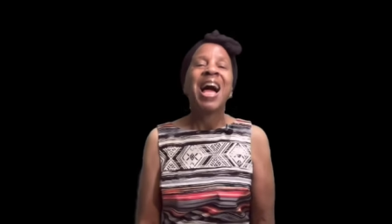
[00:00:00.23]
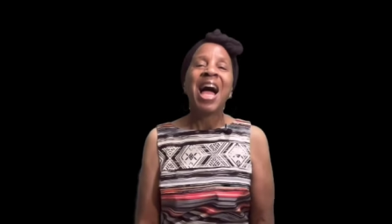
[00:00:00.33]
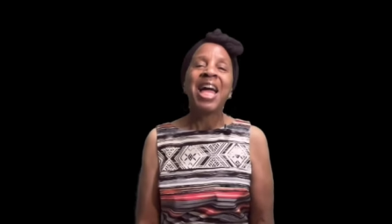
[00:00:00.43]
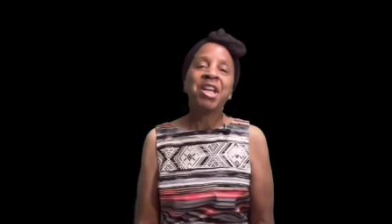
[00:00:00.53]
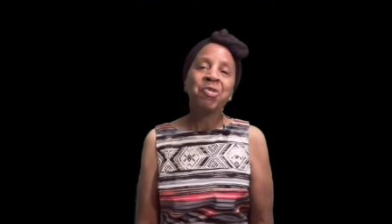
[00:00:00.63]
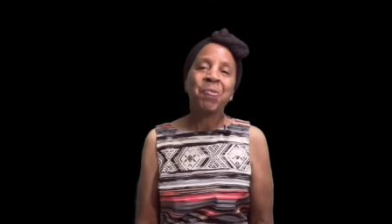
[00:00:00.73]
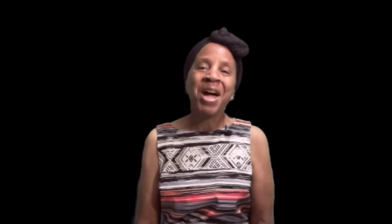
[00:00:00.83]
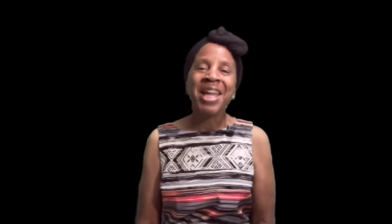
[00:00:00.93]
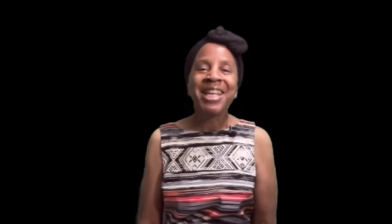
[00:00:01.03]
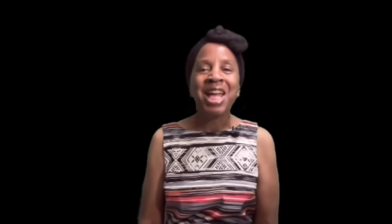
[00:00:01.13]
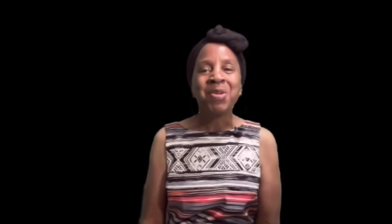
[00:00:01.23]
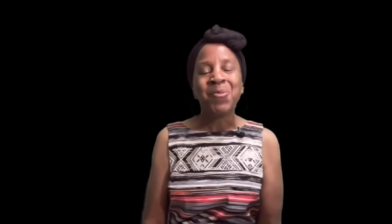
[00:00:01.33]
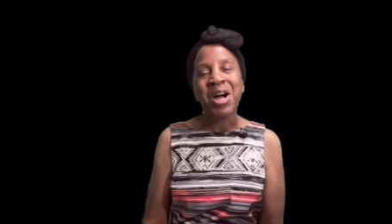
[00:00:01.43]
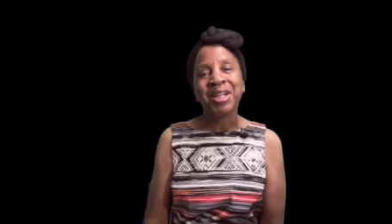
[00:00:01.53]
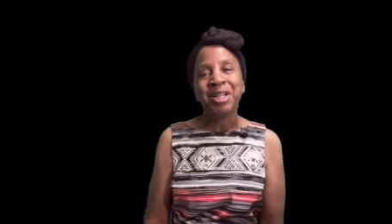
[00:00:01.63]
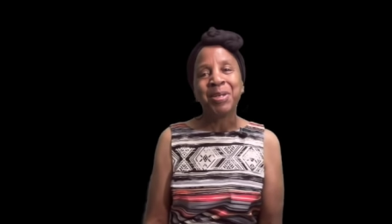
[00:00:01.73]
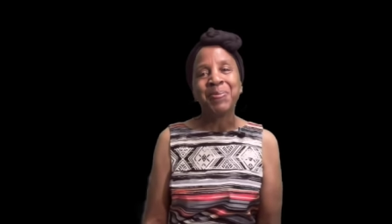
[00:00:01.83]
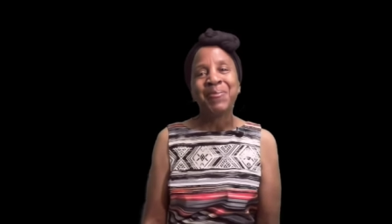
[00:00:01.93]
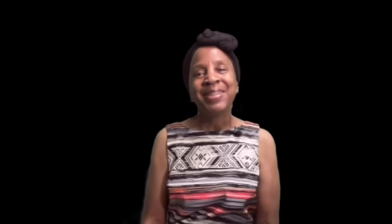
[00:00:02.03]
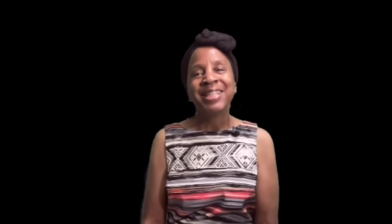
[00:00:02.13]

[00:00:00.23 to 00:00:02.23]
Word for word: Hi everybody and welcome.